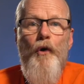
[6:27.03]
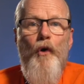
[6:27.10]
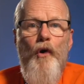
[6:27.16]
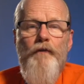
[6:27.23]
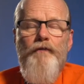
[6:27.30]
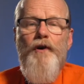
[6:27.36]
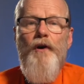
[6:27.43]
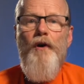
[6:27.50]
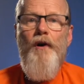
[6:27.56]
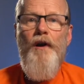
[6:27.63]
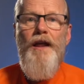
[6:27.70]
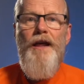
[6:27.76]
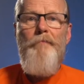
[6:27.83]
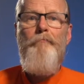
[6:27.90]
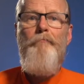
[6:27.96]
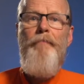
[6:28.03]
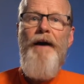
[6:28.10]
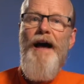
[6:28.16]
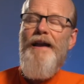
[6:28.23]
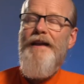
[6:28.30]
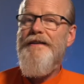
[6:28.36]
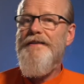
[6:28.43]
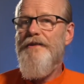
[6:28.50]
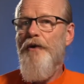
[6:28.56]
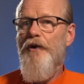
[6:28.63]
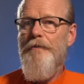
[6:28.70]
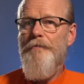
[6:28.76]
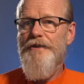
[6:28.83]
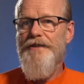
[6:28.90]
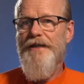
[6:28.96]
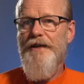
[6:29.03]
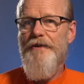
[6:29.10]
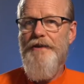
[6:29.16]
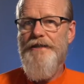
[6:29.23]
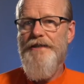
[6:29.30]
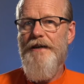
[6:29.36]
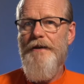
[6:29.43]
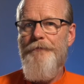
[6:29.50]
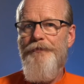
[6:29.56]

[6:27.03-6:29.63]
overall balanced hormone secretion